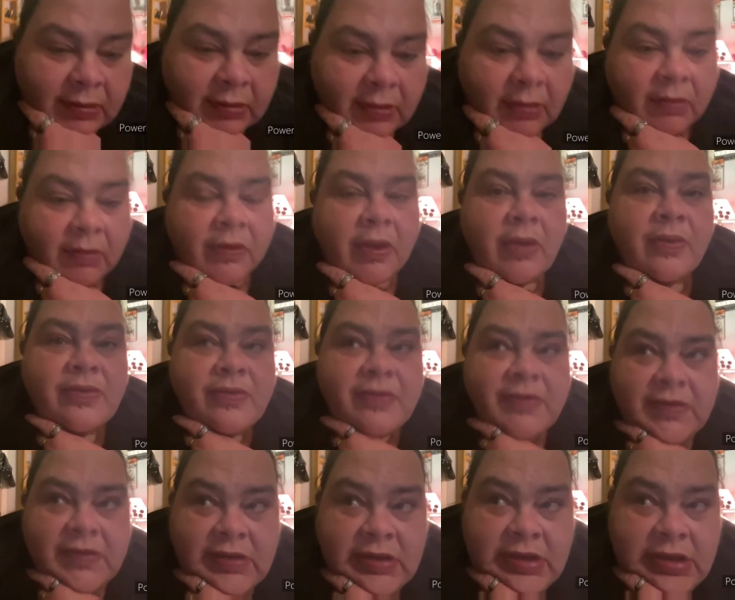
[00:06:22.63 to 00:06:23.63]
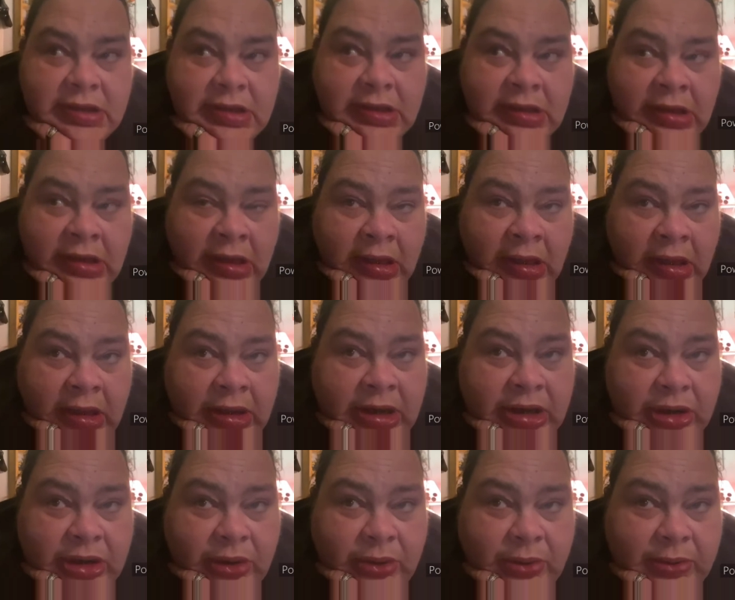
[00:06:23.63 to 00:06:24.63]
Those, you
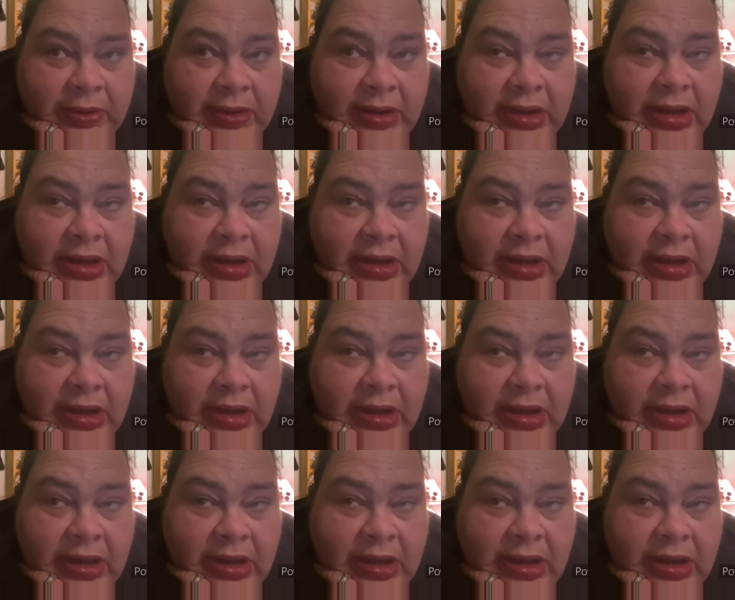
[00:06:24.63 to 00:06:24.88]
know,